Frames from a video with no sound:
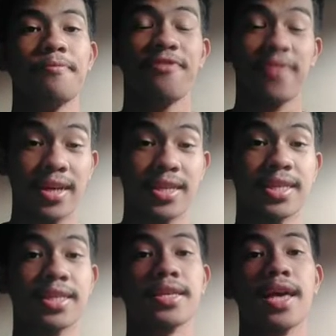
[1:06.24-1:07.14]

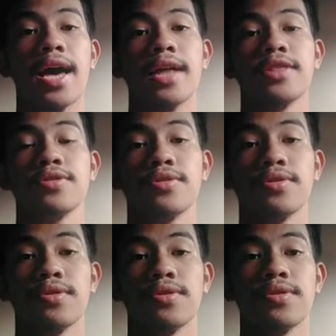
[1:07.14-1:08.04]
fix and
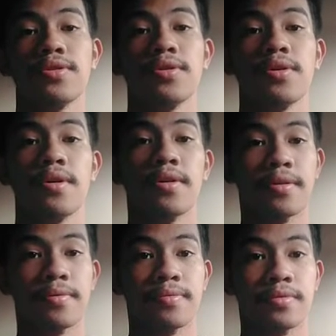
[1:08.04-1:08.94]
to
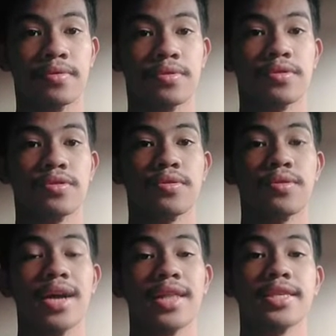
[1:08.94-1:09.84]

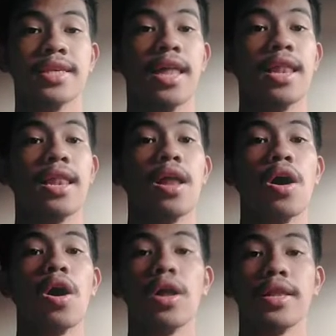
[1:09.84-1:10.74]
cancel
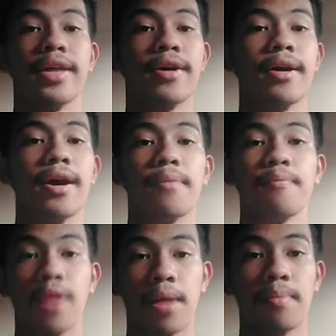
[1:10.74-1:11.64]
all the
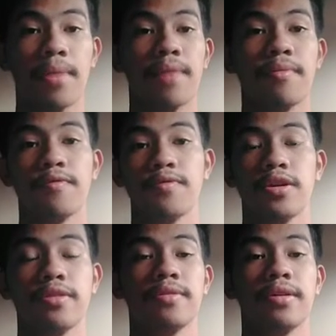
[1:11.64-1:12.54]
problem of
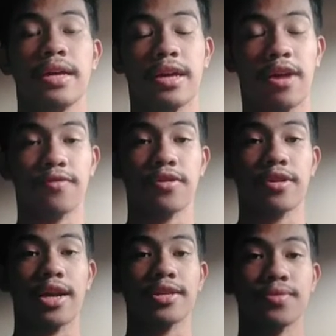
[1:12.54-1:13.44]
your
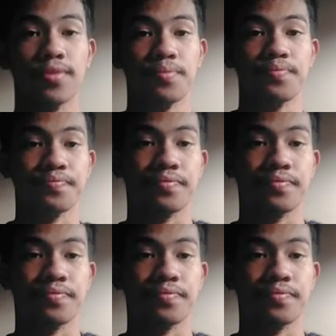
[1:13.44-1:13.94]
classroom.